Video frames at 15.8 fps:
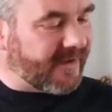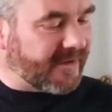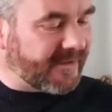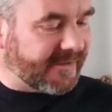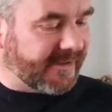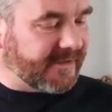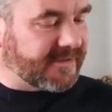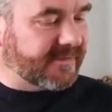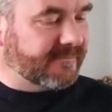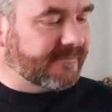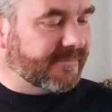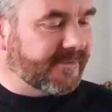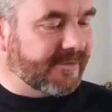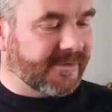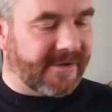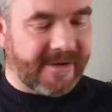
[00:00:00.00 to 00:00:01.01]
of these,
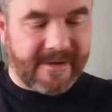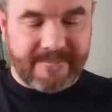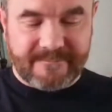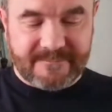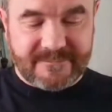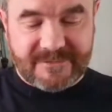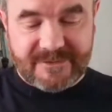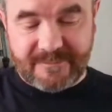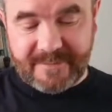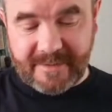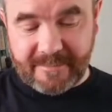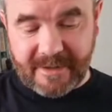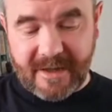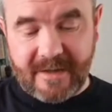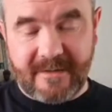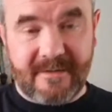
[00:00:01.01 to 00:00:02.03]
but some
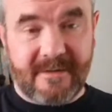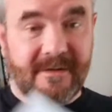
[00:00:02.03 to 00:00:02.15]
people are,